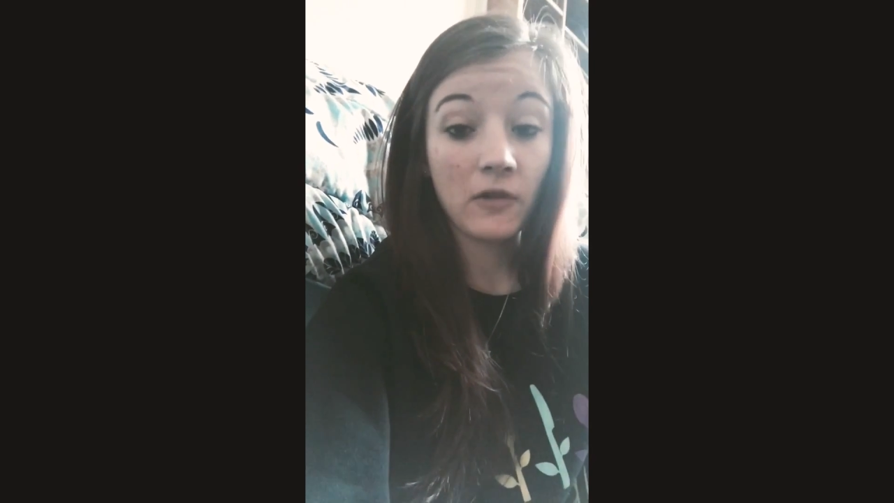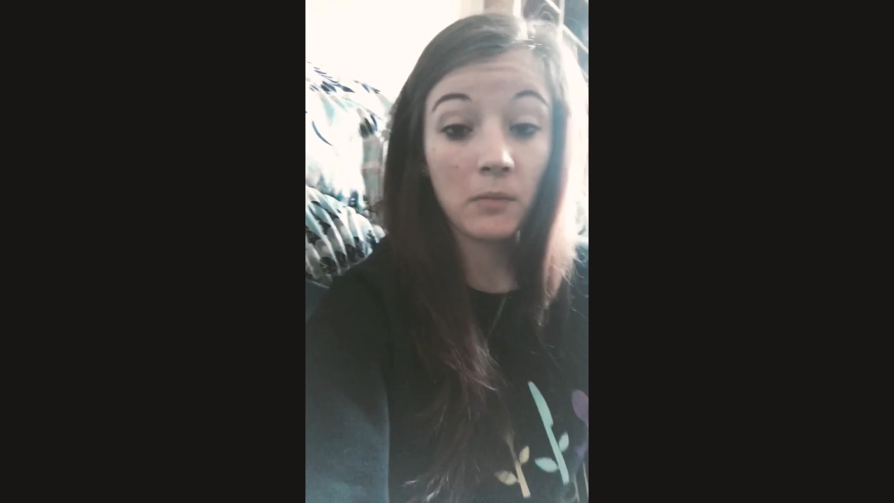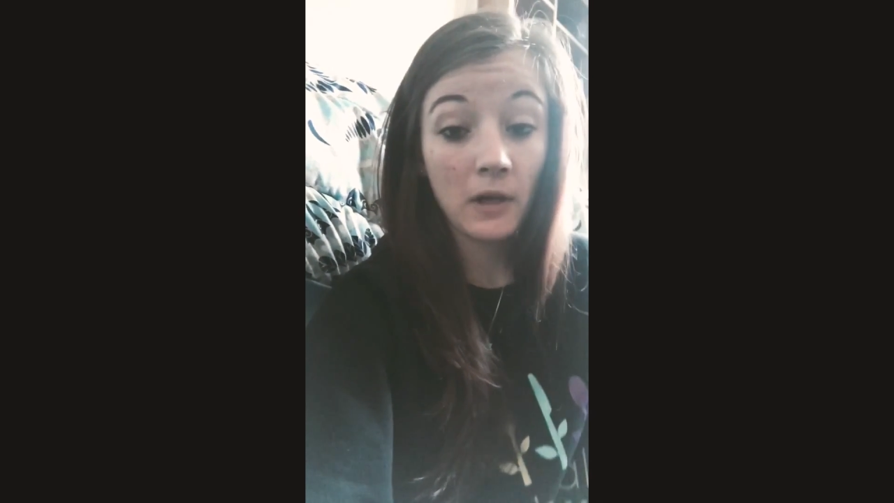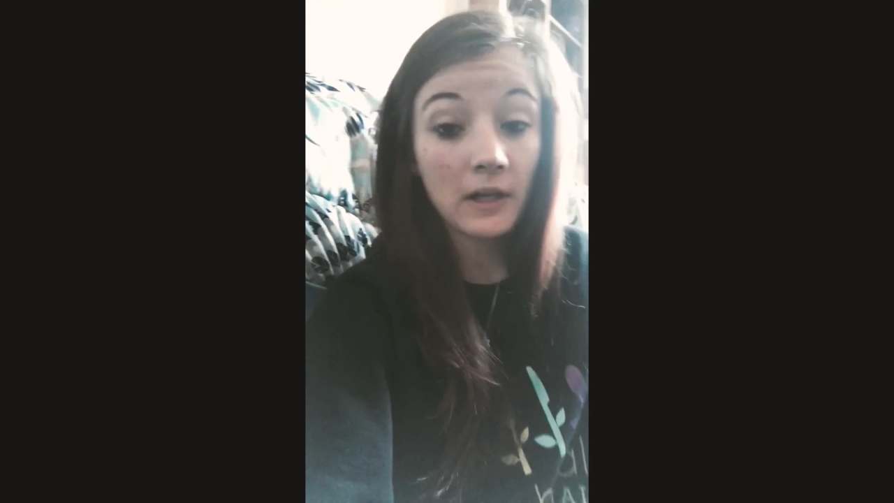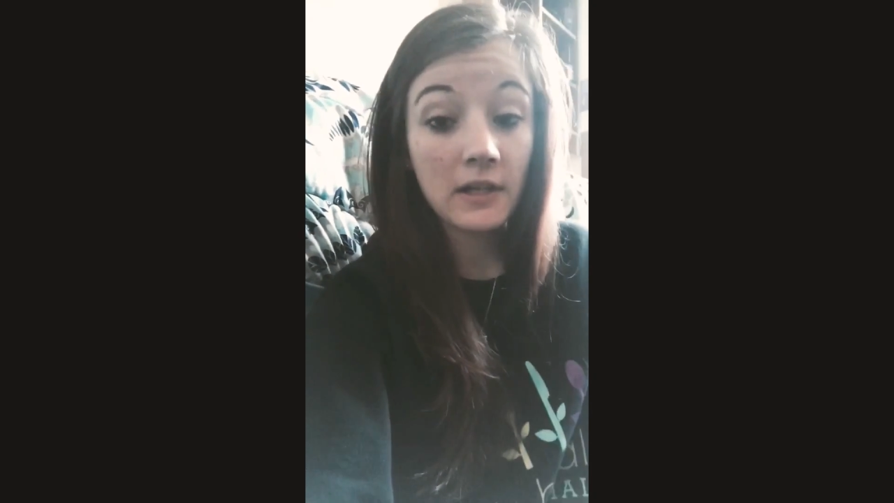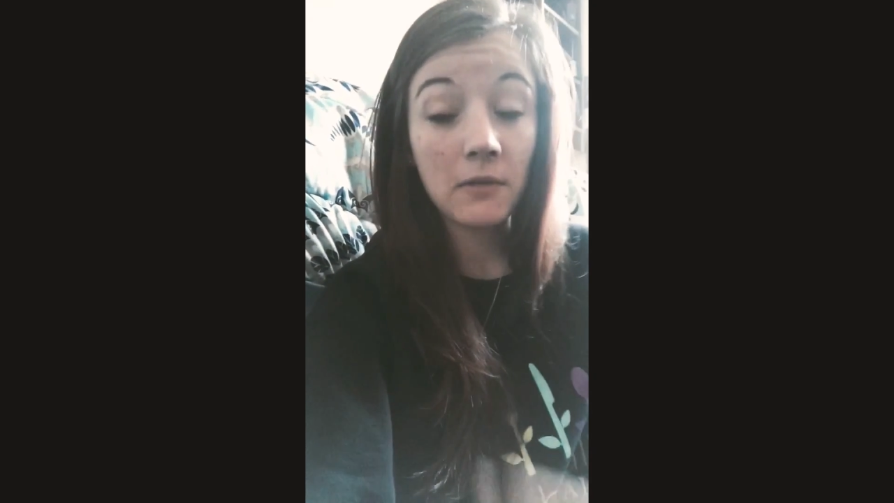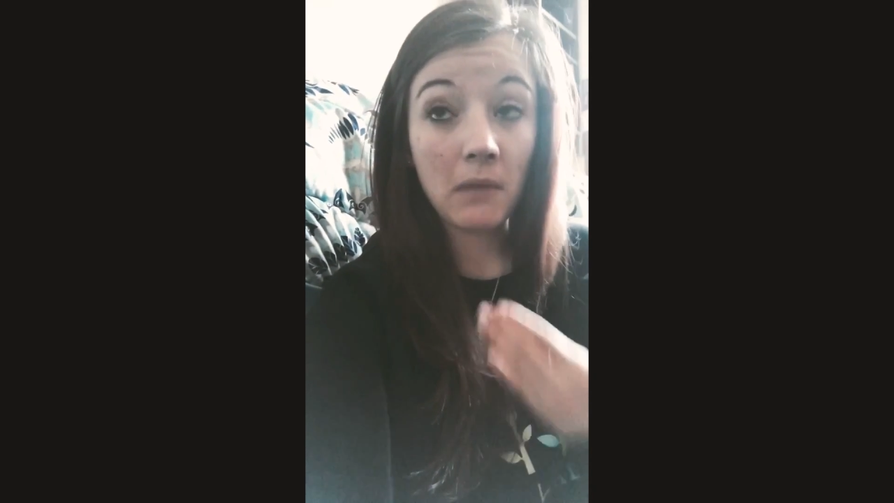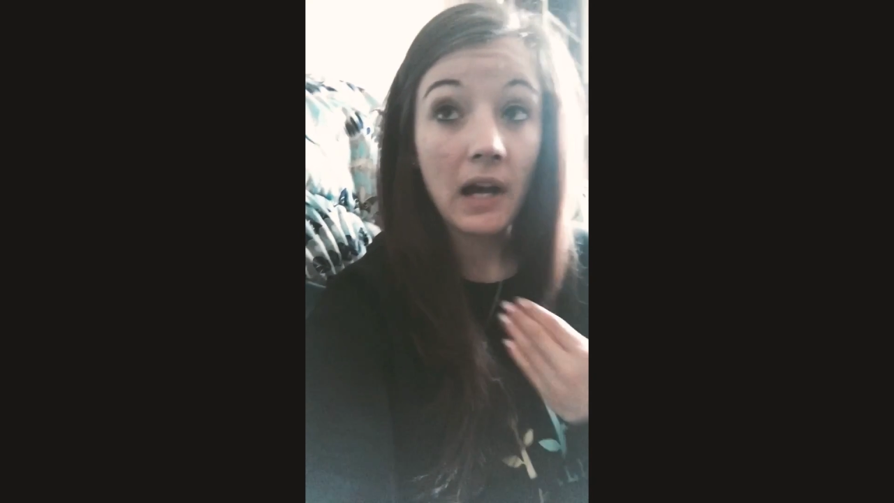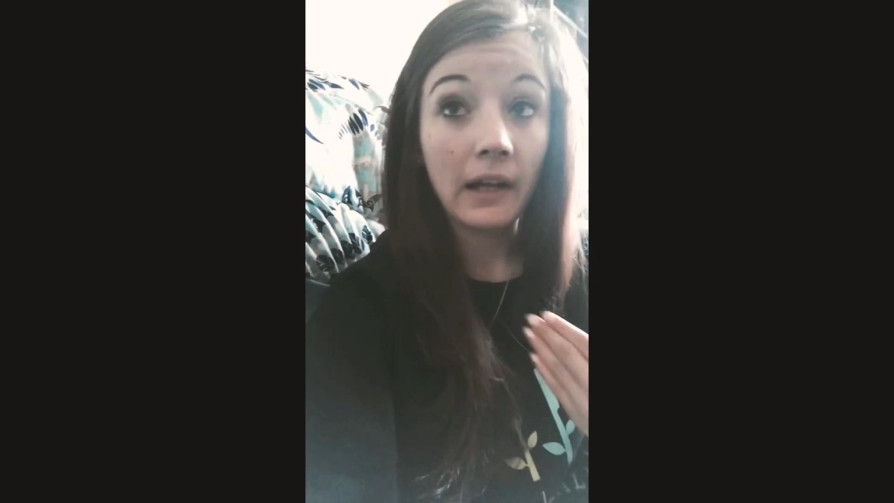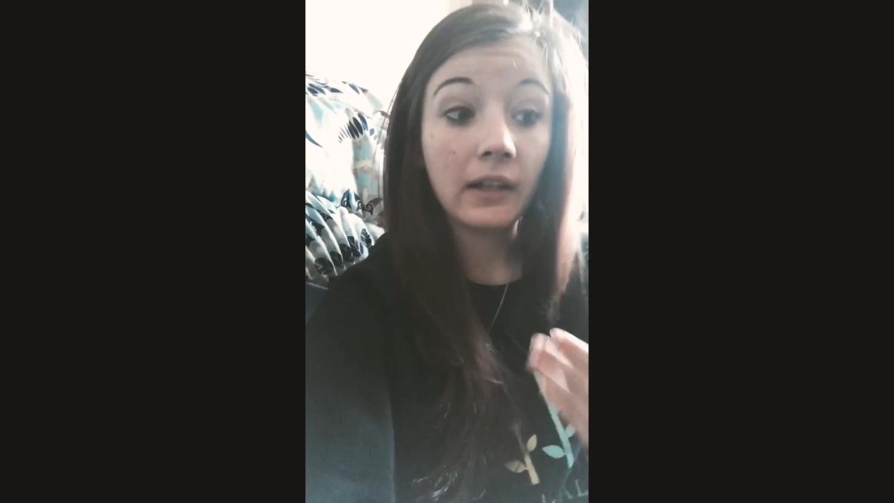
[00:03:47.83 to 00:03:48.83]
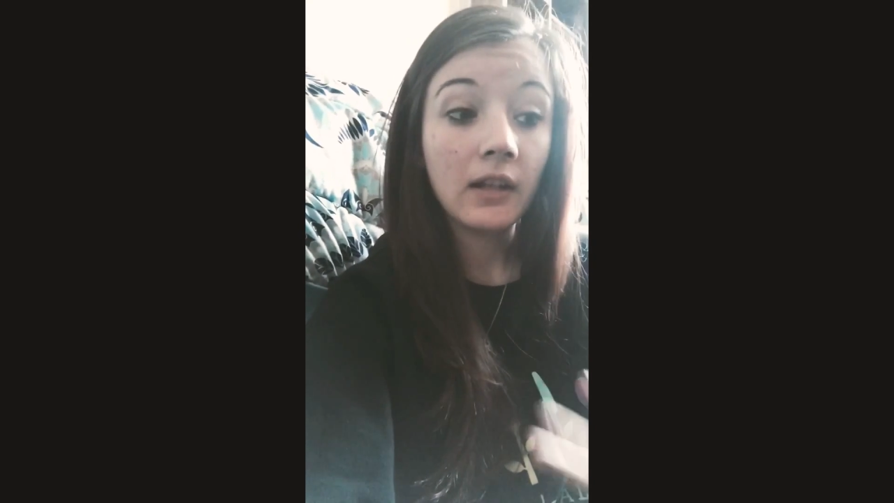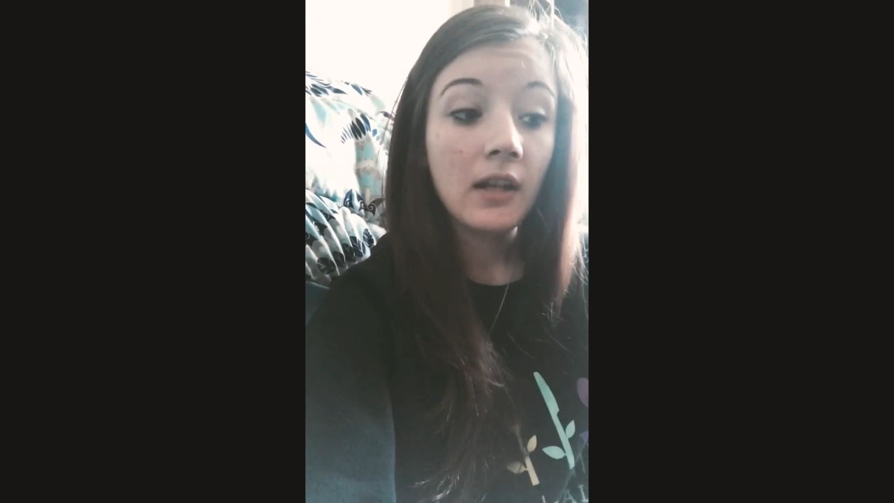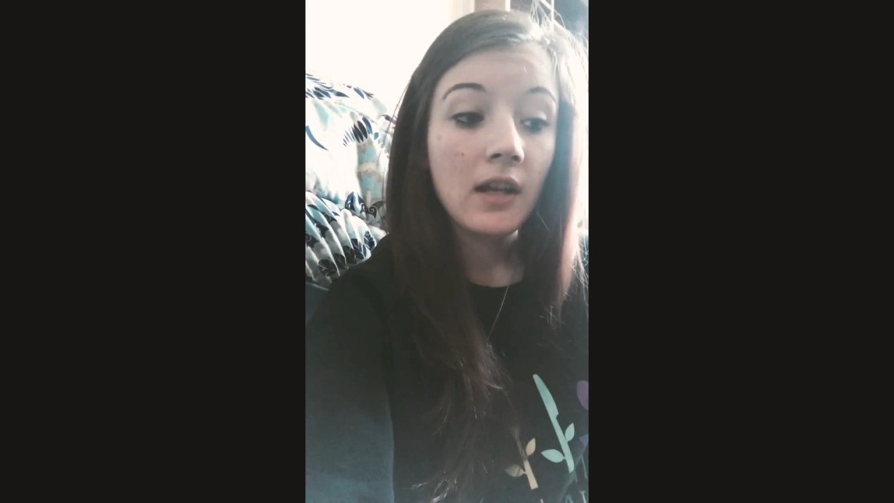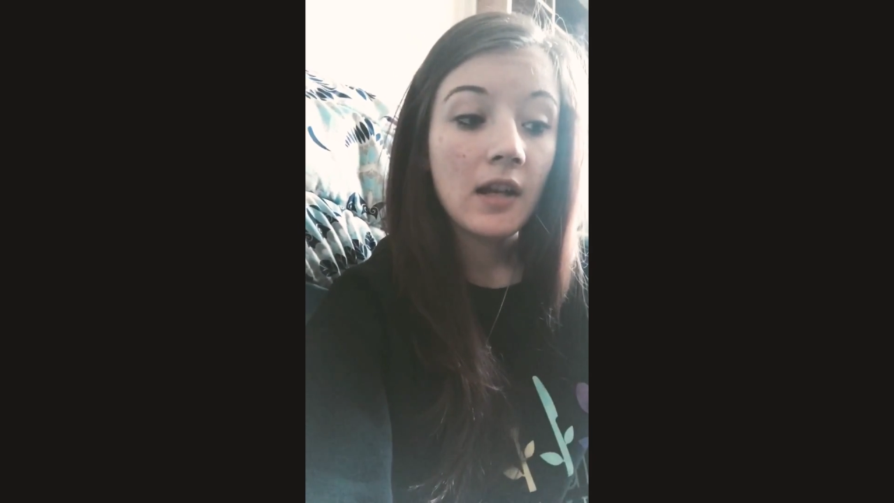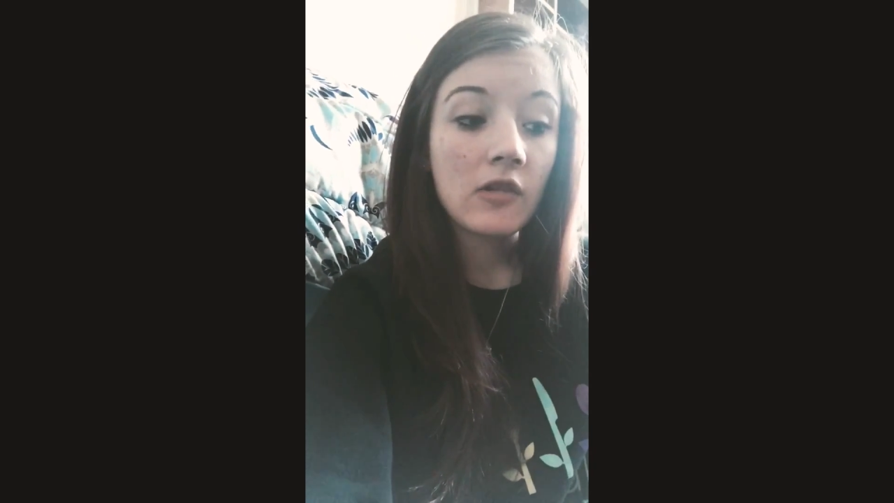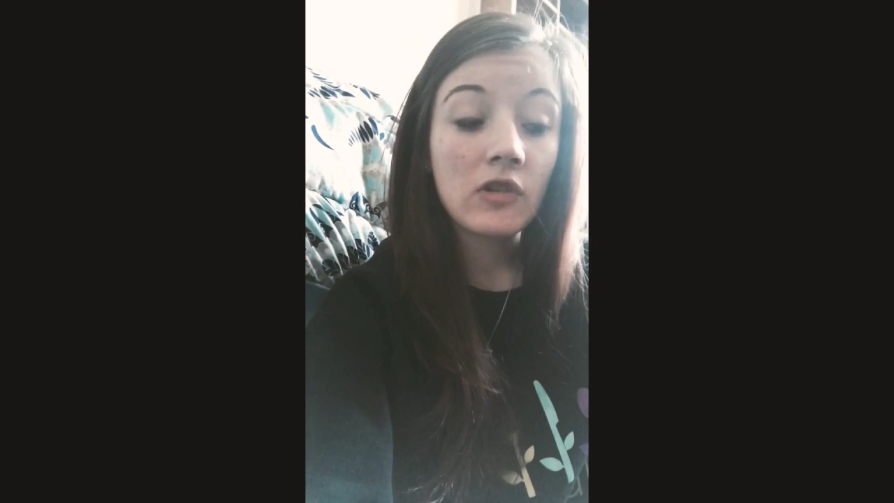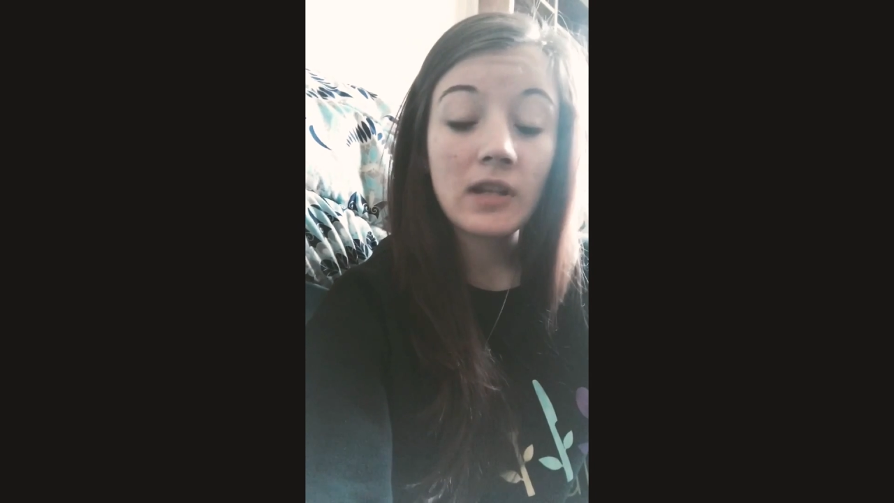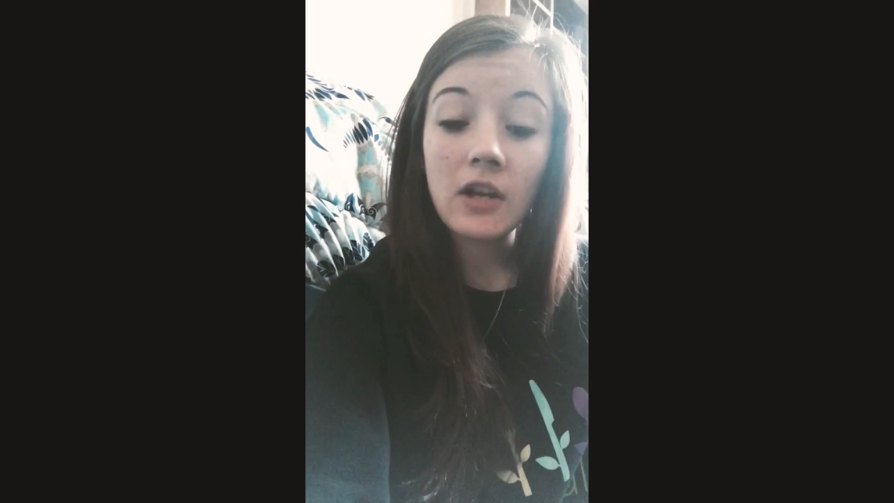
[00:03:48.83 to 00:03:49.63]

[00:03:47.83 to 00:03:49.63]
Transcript: of her body to mine. And